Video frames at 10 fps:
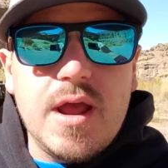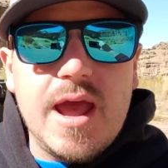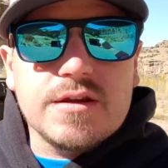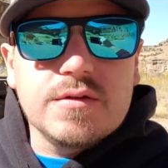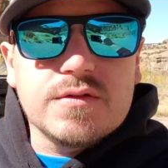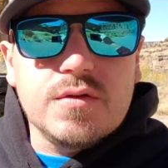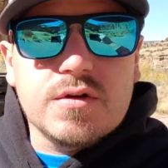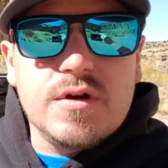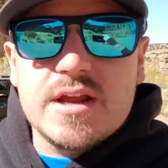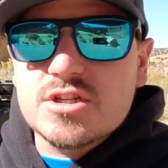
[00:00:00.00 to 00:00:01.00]
accurate torque
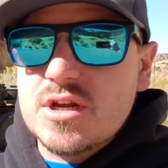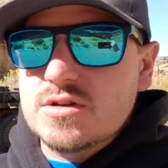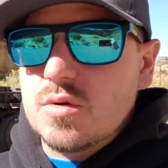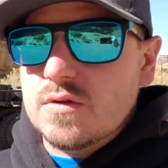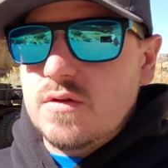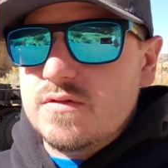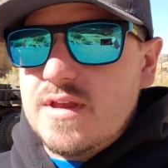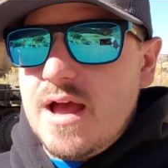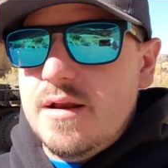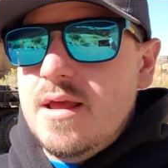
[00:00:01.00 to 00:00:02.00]
wrench and torque those
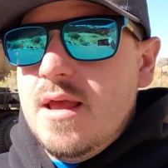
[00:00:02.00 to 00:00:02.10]
down.